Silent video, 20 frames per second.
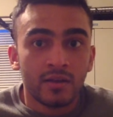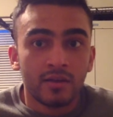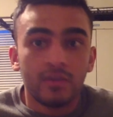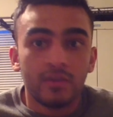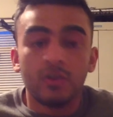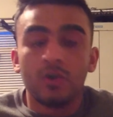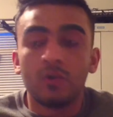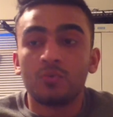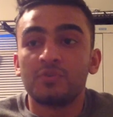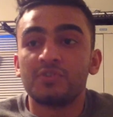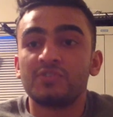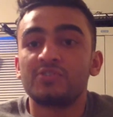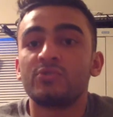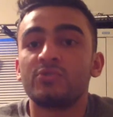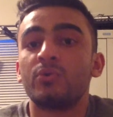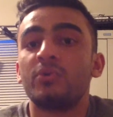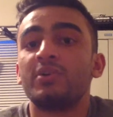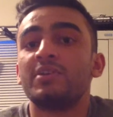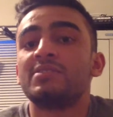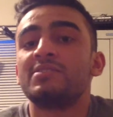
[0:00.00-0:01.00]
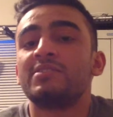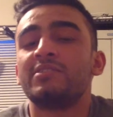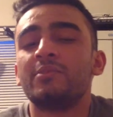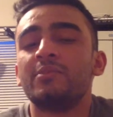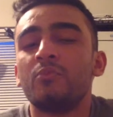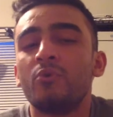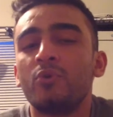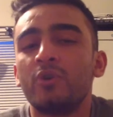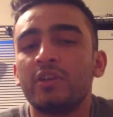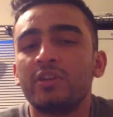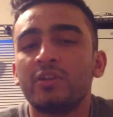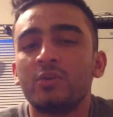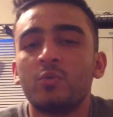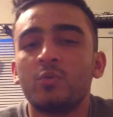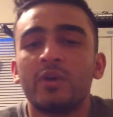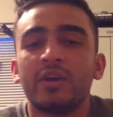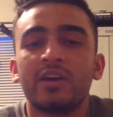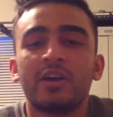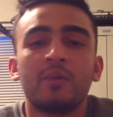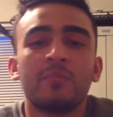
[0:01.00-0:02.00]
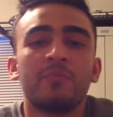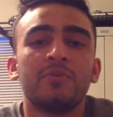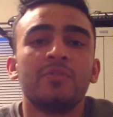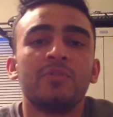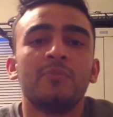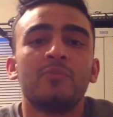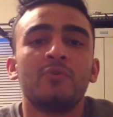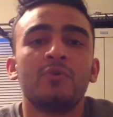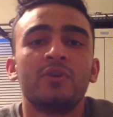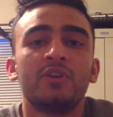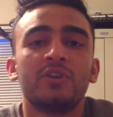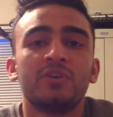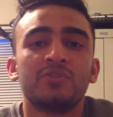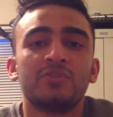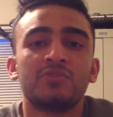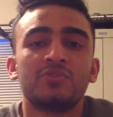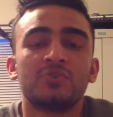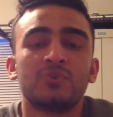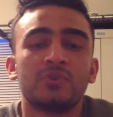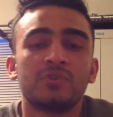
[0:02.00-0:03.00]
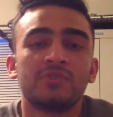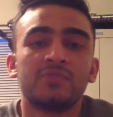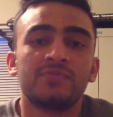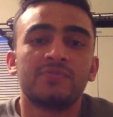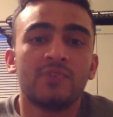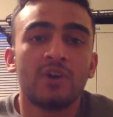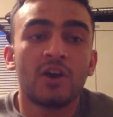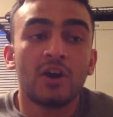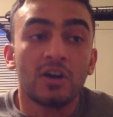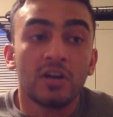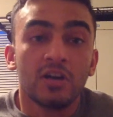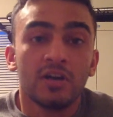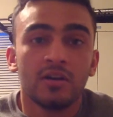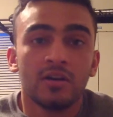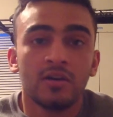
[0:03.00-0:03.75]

The soreness in the morning, you wake up in the morning, you're sore as fuck.